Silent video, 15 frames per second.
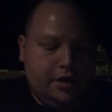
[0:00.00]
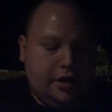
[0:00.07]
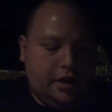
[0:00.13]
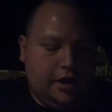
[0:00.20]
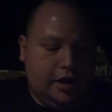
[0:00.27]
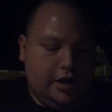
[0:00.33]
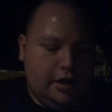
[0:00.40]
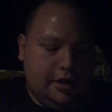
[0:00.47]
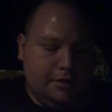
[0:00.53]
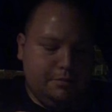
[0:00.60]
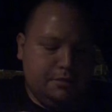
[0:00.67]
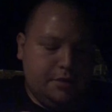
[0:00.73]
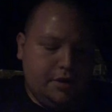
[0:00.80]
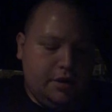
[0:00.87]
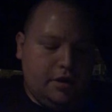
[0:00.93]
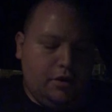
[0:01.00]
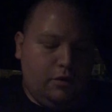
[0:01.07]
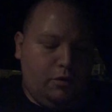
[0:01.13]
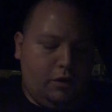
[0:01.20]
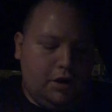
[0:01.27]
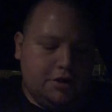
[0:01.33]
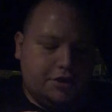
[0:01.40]

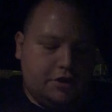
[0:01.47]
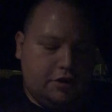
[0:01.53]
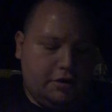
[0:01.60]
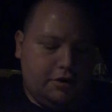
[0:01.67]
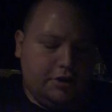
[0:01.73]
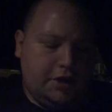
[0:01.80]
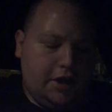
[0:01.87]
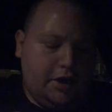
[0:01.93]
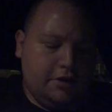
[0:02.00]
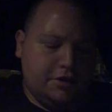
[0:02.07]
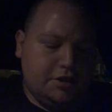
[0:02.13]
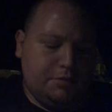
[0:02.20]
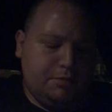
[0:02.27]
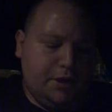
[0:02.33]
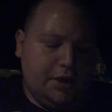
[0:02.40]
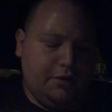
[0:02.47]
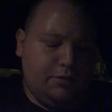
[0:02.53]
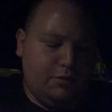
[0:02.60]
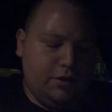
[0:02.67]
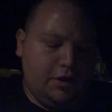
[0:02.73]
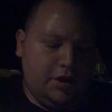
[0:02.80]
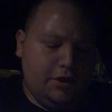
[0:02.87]
What turned out to be
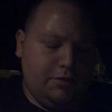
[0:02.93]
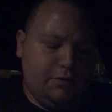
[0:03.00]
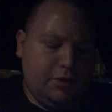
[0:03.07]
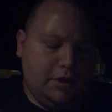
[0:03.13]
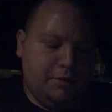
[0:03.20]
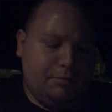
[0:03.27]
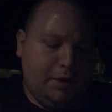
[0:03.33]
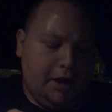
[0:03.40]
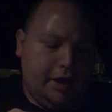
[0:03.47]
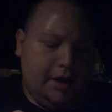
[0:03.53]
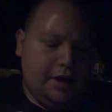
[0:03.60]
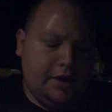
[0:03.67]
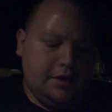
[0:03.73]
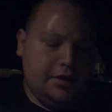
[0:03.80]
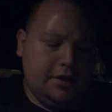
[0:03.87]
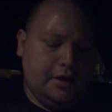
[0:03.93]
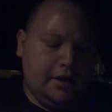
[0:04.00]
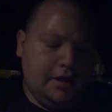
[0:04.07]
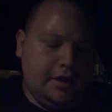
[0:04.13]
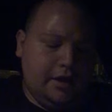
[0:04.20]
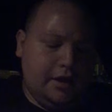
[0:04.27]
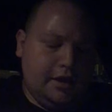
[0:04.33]
really, really bad
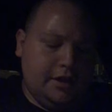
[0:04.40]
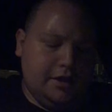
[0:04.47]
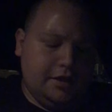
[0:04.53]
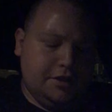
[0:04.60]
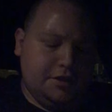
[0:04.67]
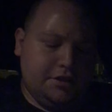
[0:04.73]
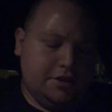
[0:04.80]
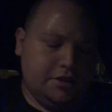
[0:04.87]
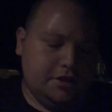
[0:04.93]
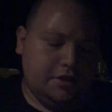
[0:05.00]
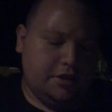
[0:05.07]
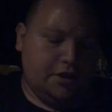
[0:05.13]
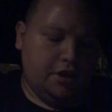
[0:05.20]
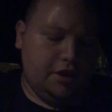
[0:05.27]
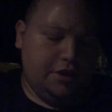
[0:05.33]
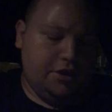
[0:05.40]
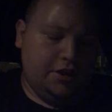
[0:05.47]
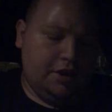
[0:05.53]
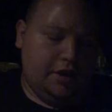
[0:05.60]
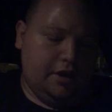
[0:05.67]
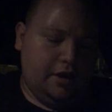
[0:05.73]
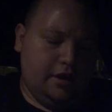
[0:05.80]
is
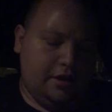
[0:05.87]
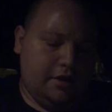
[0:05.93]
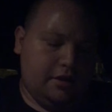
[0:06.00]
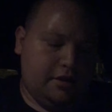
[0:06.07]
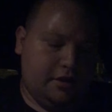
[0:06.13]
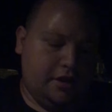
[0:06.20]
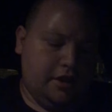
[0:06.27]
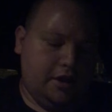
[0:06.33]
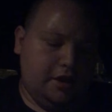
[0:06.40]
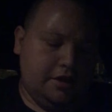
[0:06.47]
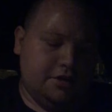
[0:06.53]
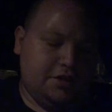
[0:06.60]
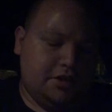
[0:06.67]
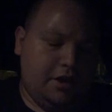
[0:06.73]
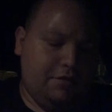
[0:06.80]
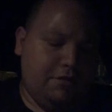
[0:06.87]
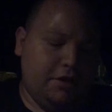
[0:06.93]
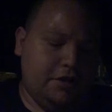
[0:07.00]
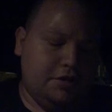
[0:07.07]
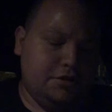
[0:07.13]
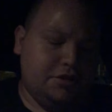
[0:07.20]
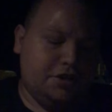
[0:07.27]
the stuff that
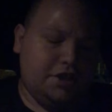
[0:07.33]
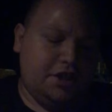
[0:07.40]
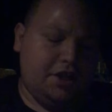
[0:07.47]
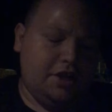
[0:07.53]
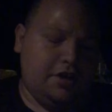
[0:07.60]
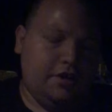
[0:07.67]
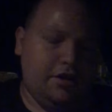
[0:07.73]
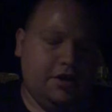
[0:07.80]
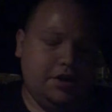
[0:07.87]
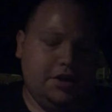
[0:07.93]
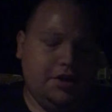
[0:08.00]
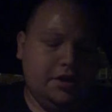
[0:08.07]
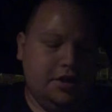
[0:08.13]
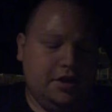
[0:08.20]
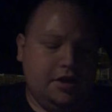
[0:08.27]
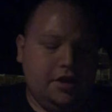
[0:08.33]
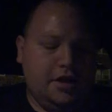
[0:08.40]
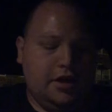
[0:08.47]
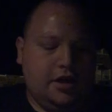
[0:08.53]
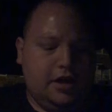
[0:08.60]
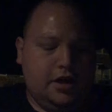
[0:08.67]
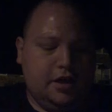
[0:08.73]
you see on
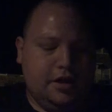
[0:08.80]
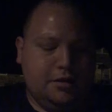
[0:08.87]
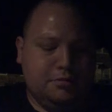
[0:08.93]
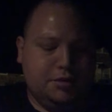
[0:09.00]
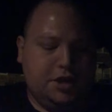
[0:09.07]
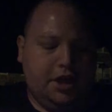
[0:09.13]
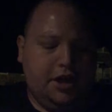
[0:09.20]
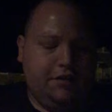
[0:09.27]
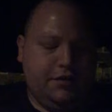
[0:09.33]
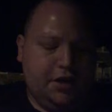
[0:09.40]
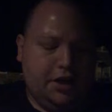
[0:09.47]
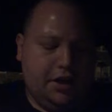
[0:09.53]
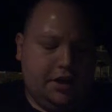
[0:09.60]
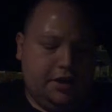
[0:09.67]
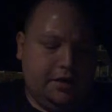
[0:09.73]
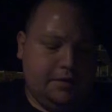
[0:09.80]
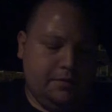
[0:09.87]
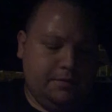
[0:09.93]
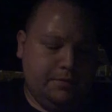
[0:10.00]
TV,